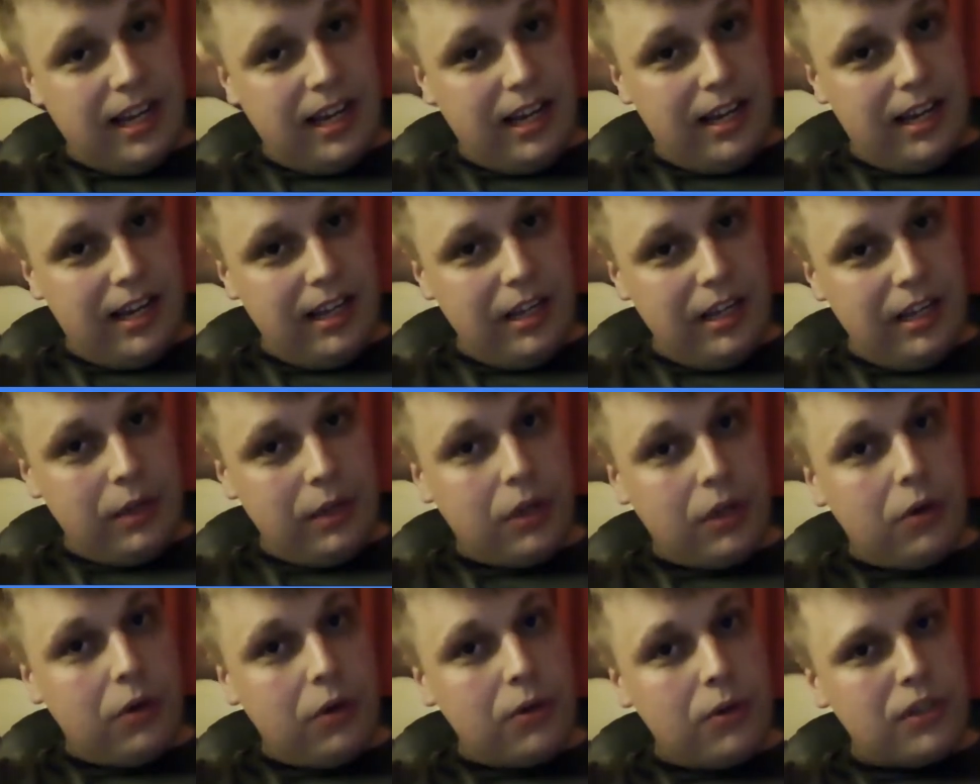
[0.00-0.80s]
you
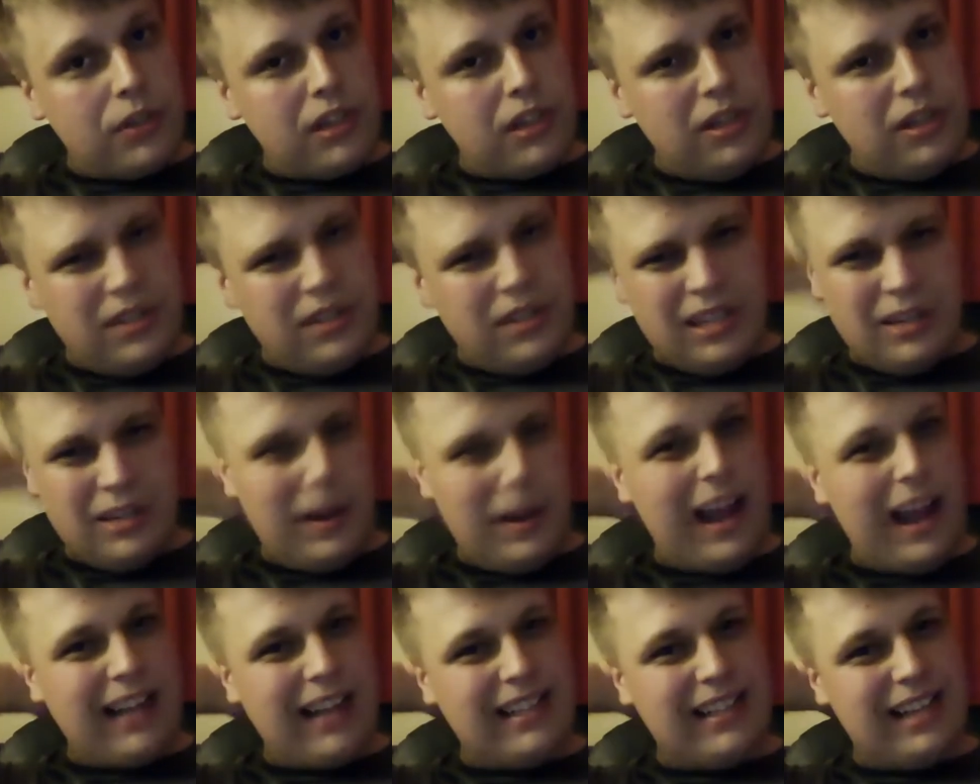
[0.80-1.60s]
can also use it to
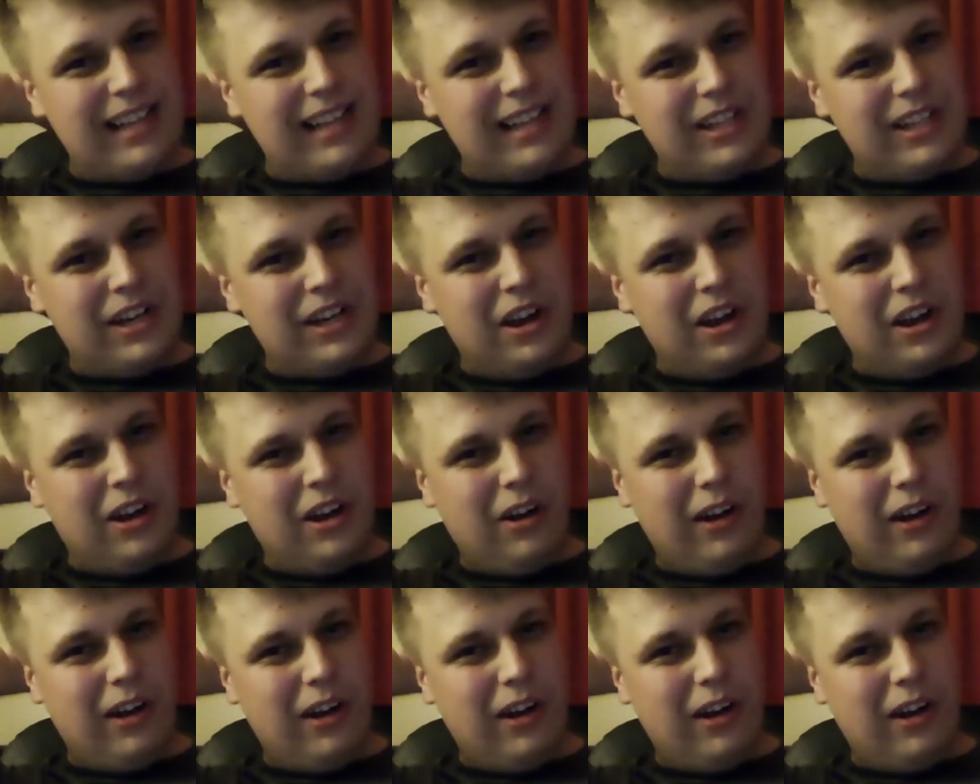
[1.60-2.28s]
access, like